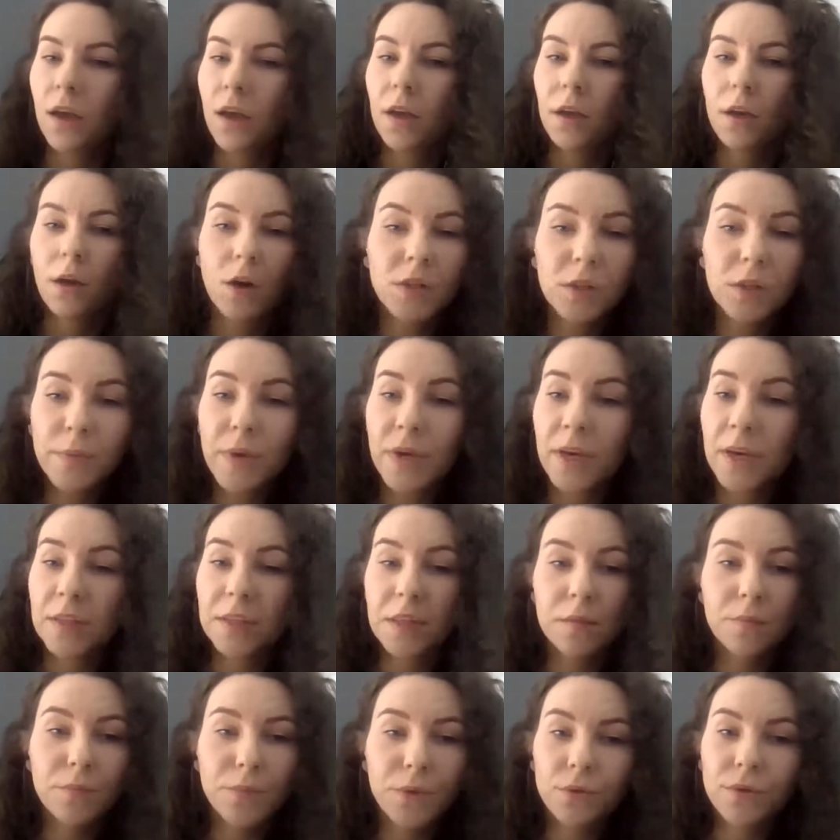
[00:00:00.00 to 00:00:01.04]
cosmetics
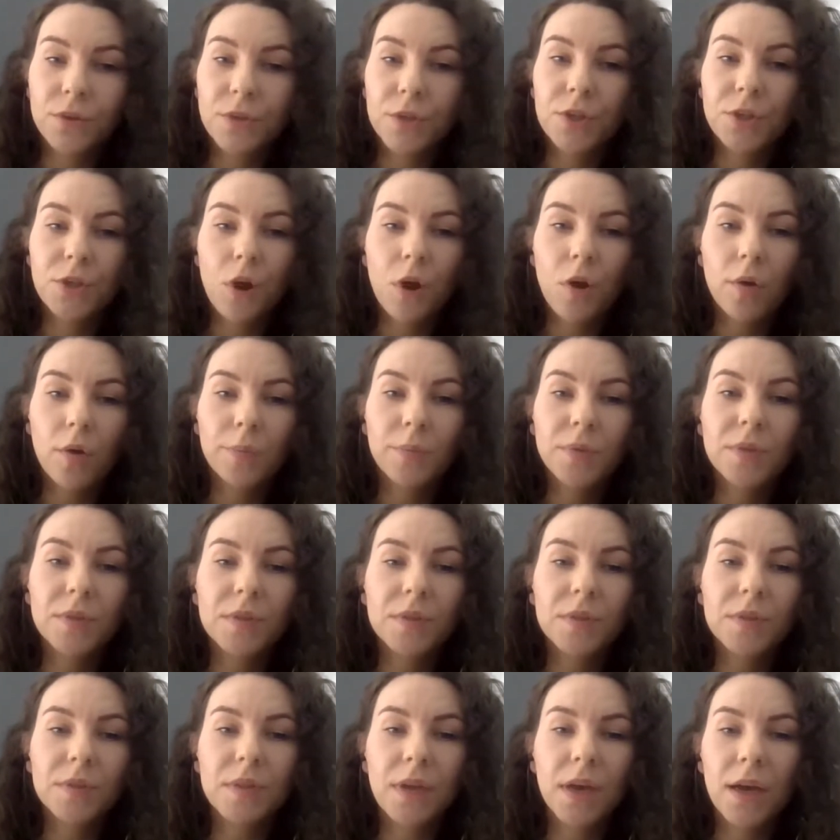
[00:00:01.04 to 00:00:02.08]
and beauty shops,
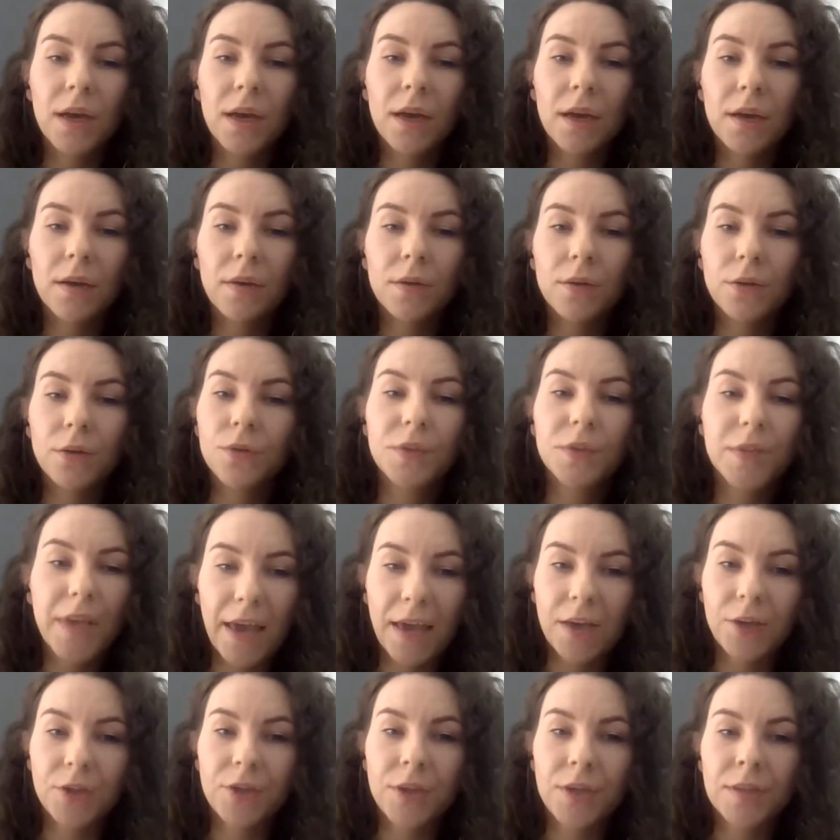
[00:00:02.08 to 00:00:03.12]
news
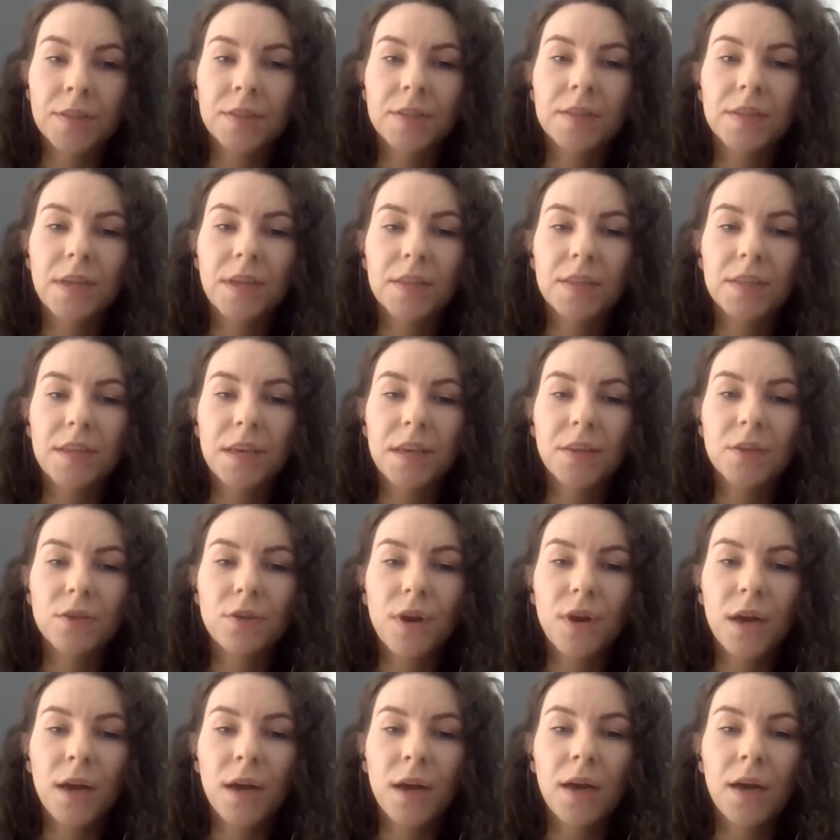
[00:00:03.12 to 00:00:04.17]
agents,
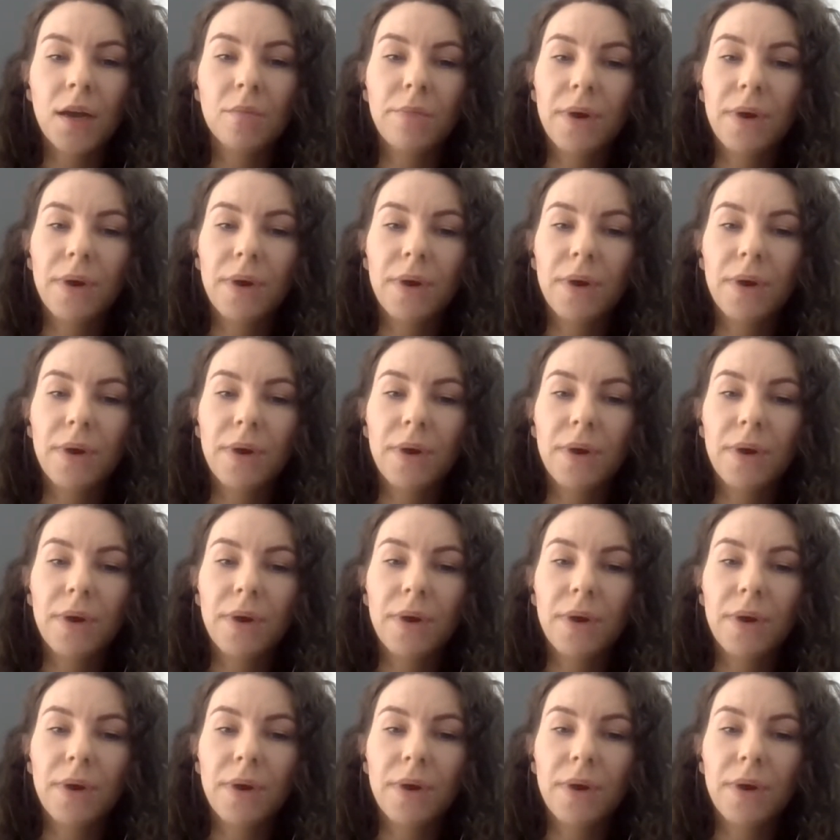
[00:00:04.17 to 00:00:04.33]
etc.